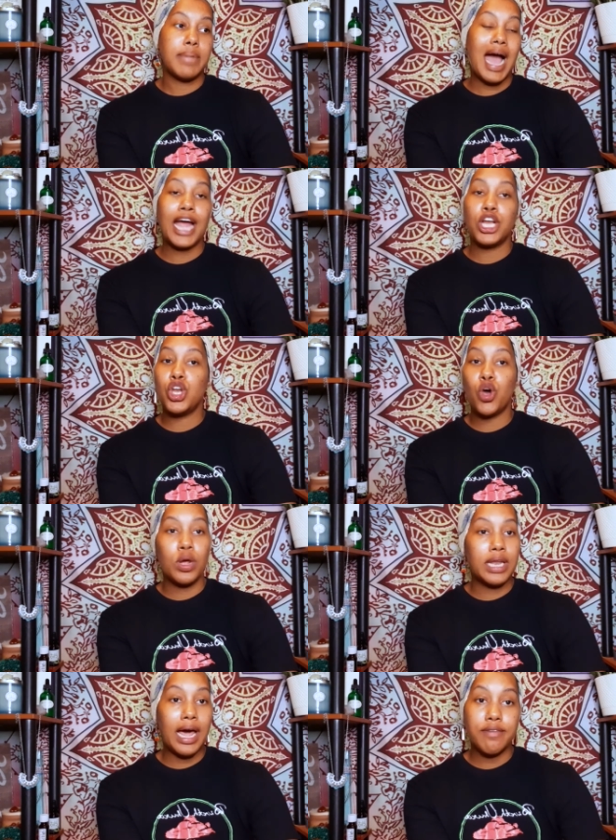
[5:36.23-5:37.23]
I know a
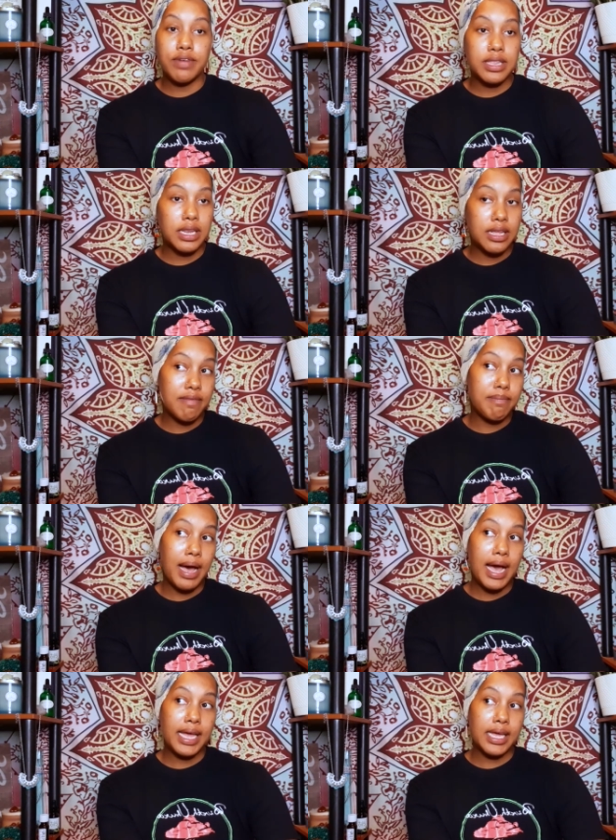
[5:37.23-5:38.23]
lot of us live
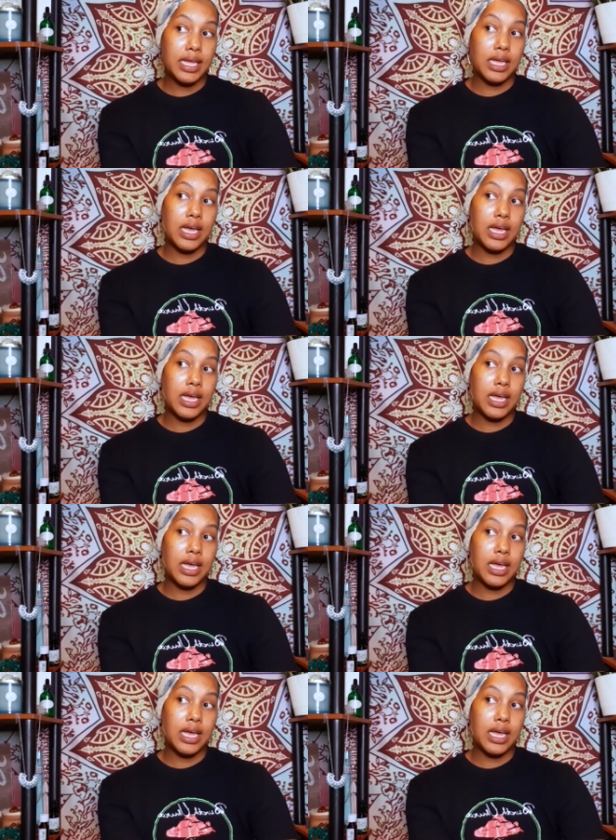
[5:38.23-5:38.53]
by it.